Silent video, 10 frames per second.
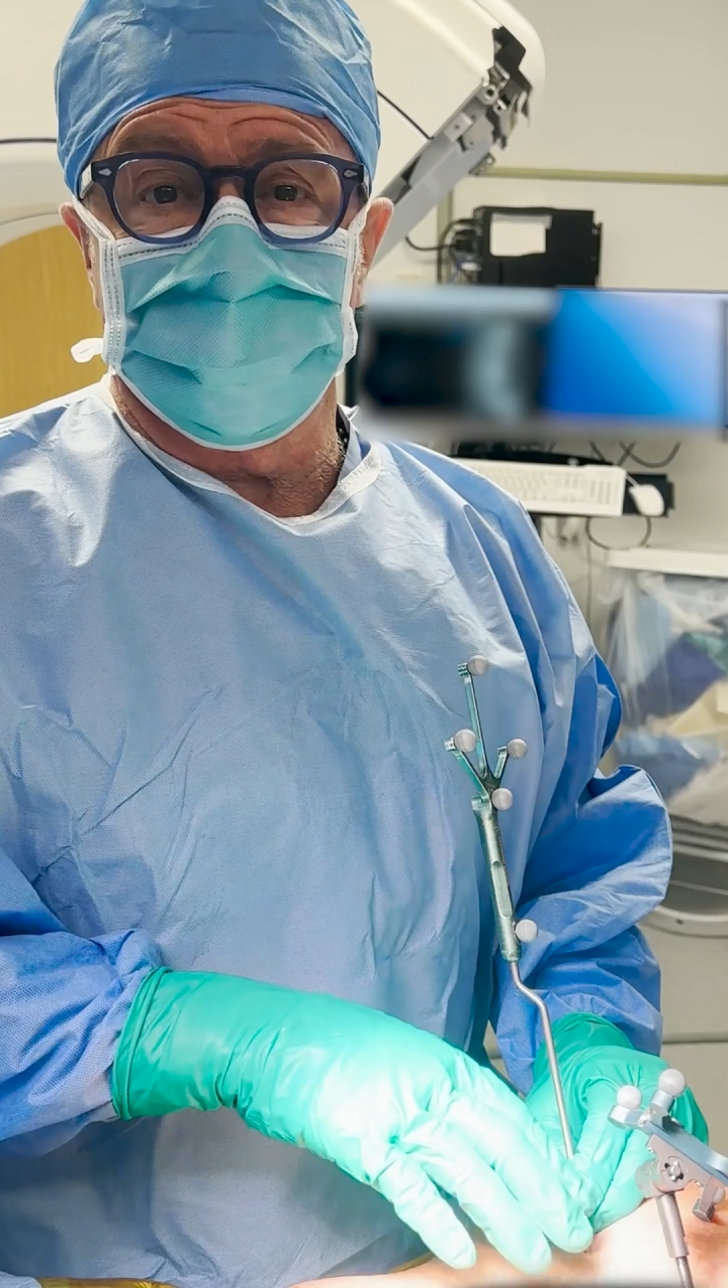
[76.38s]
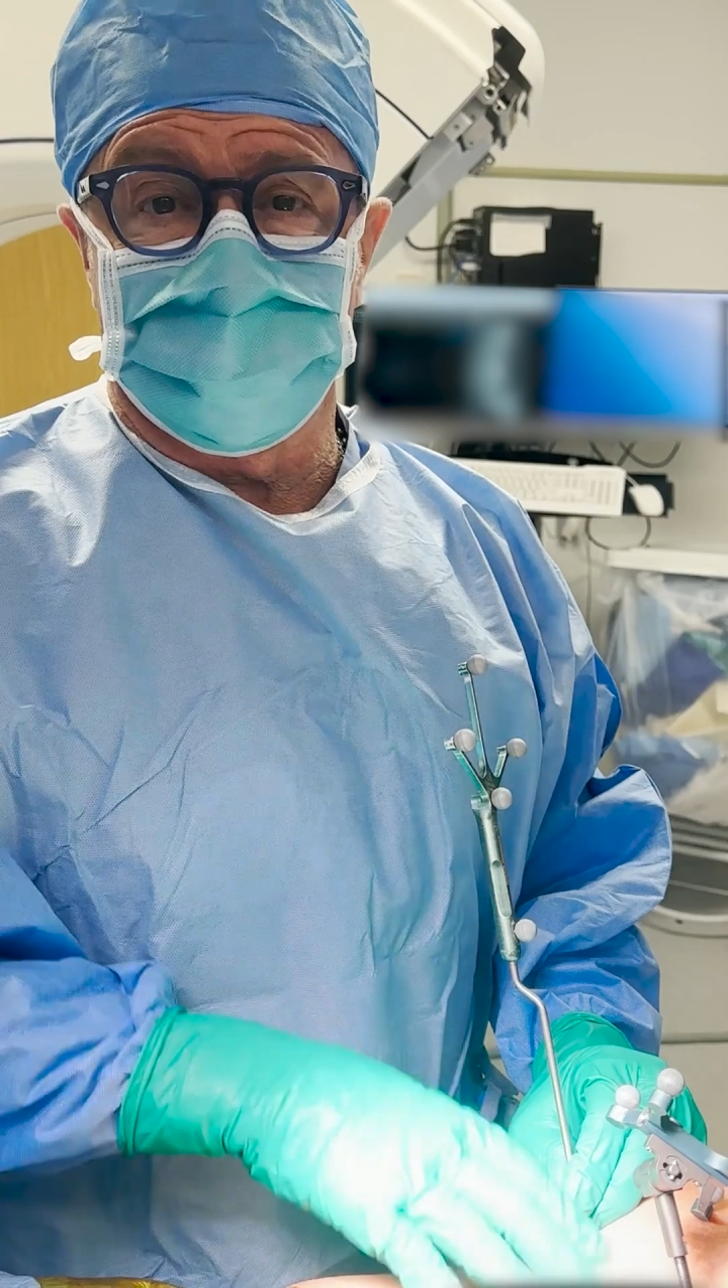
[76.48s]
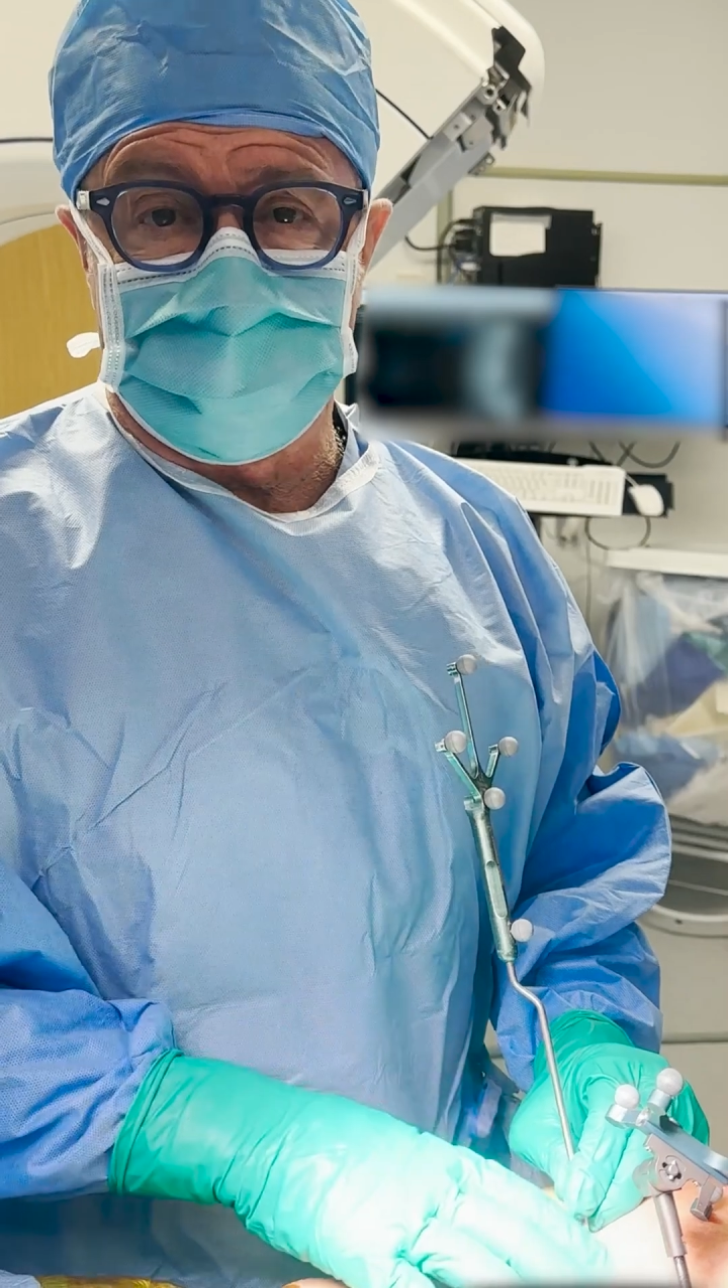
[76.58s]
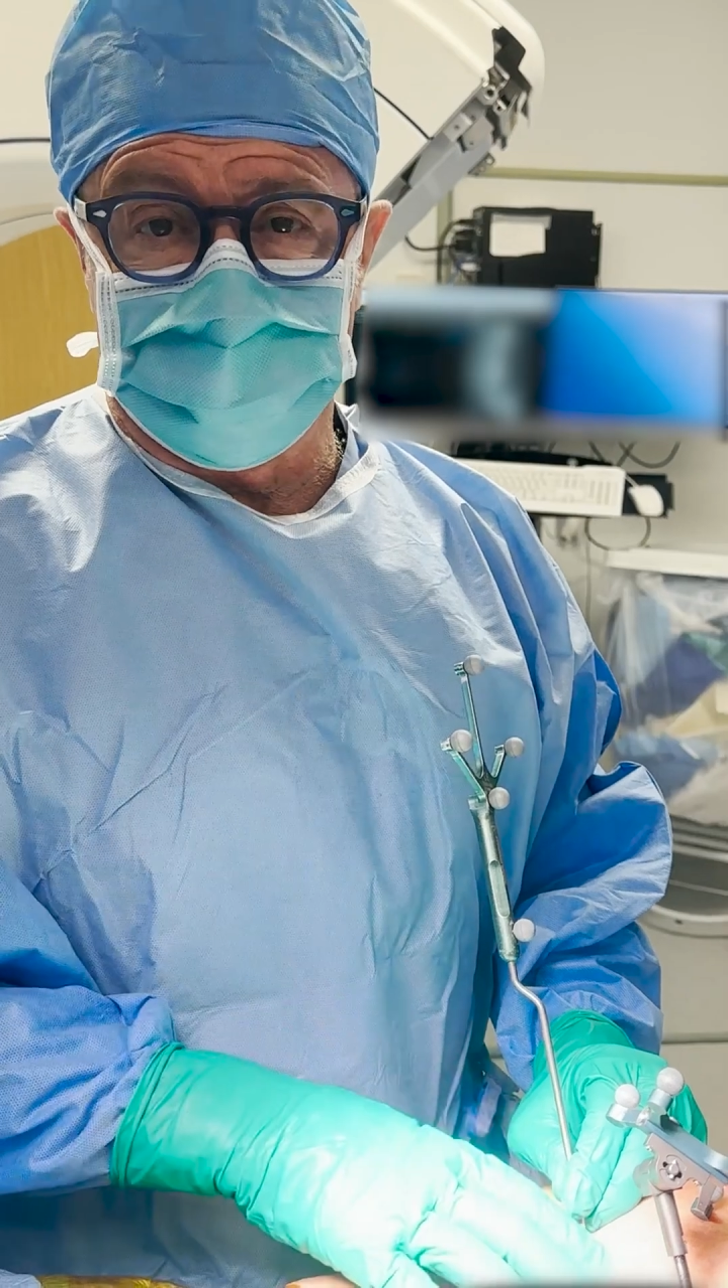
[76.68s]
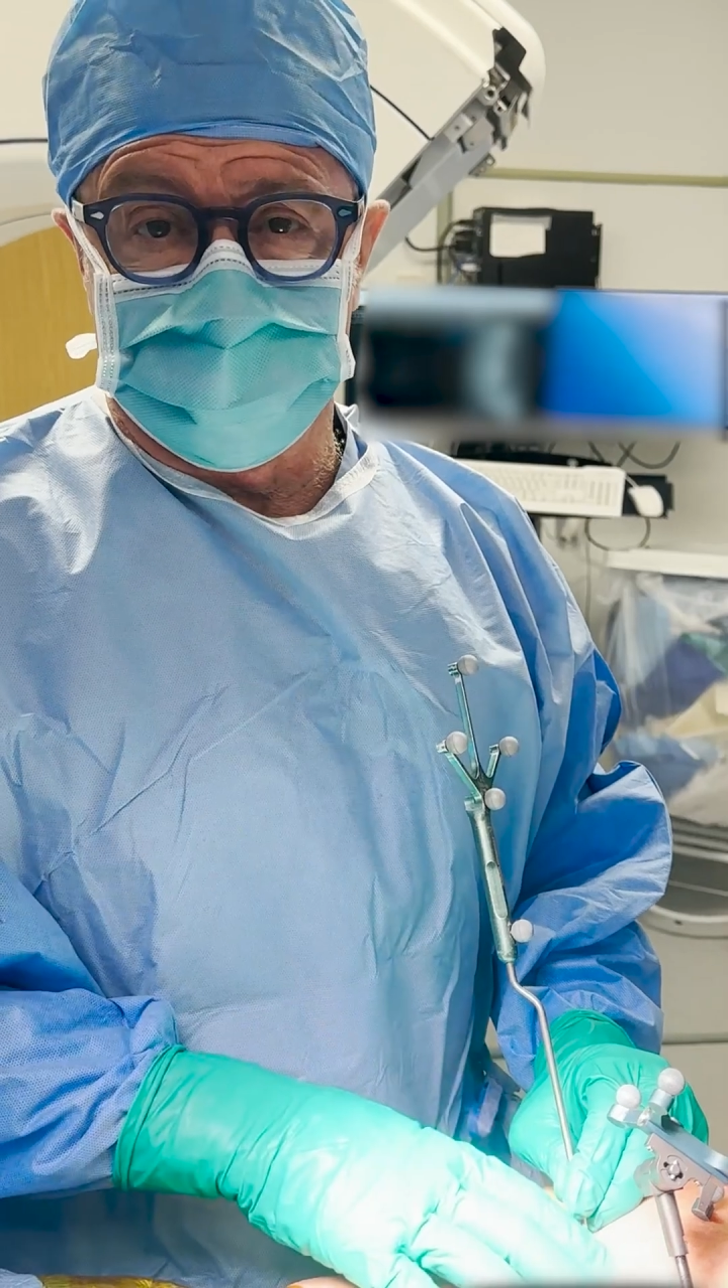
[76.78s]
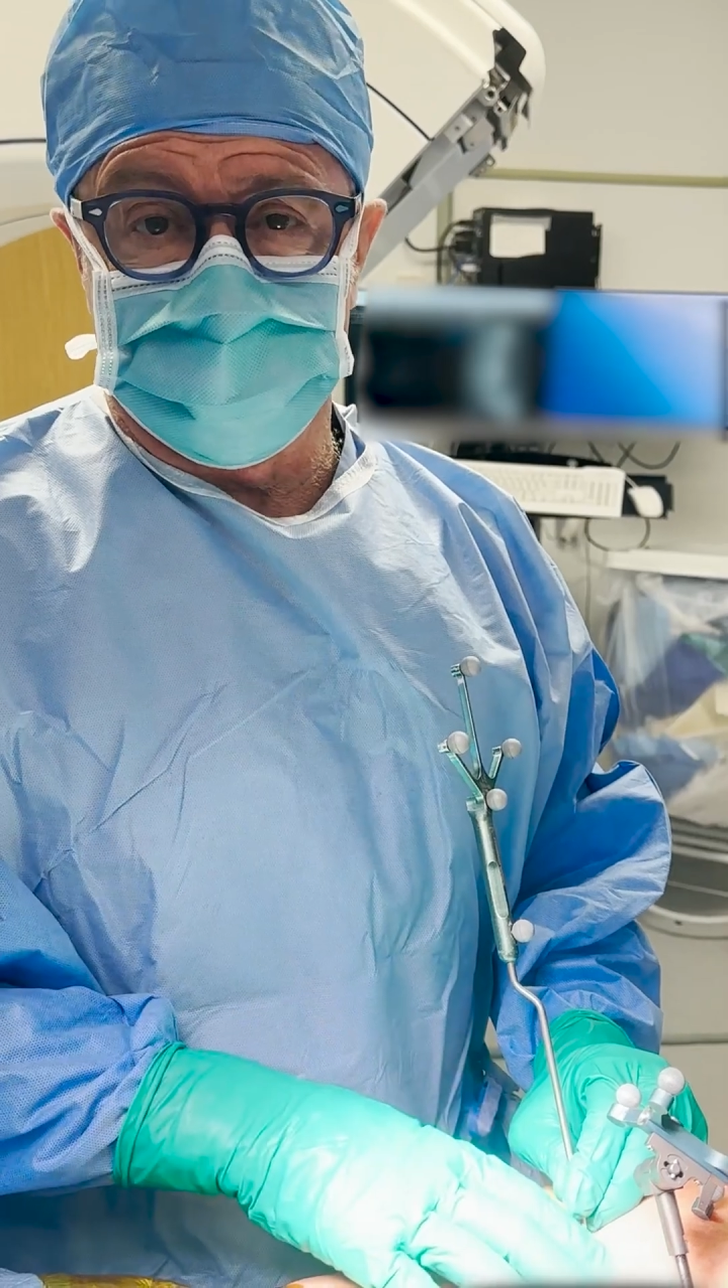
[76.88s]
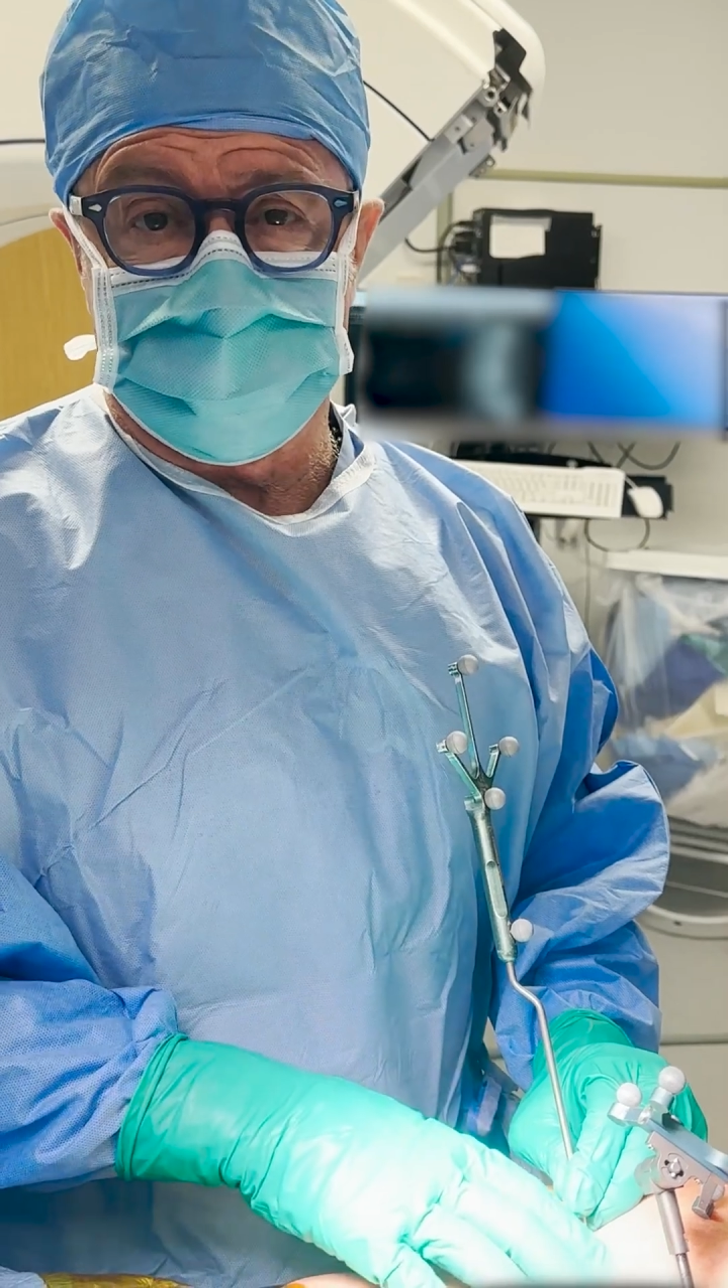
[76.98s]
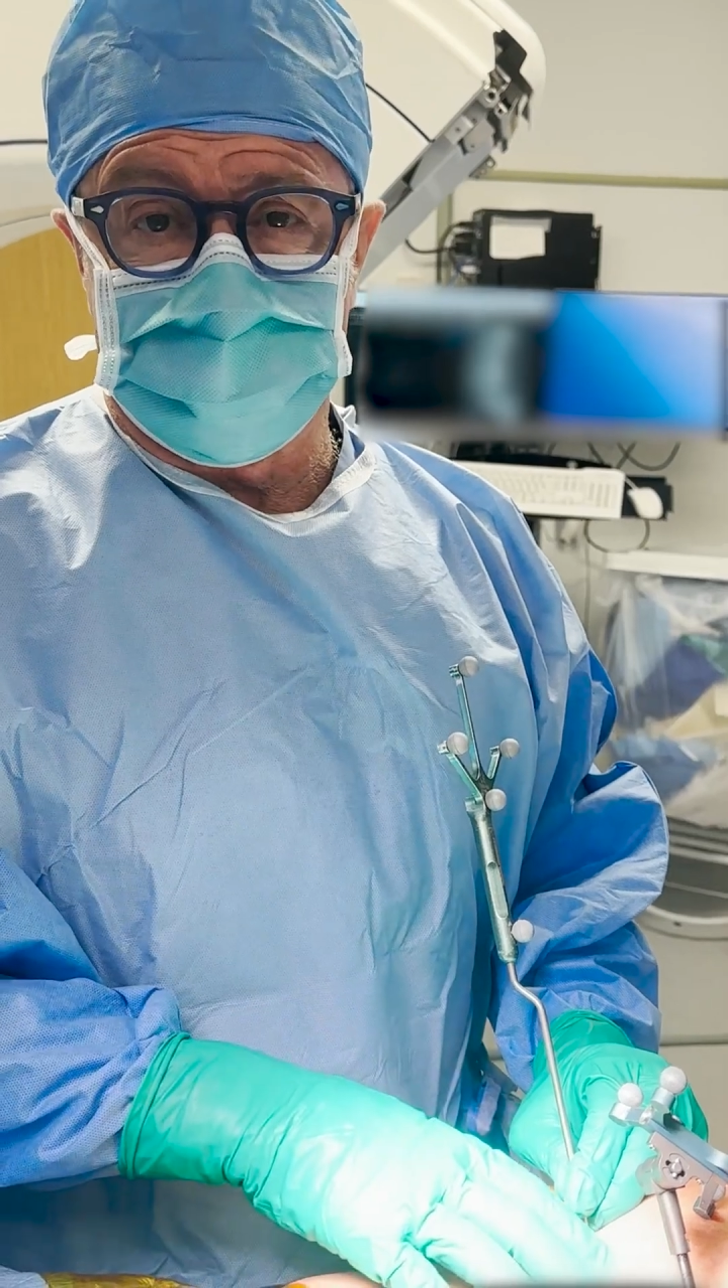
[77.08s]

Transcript: find the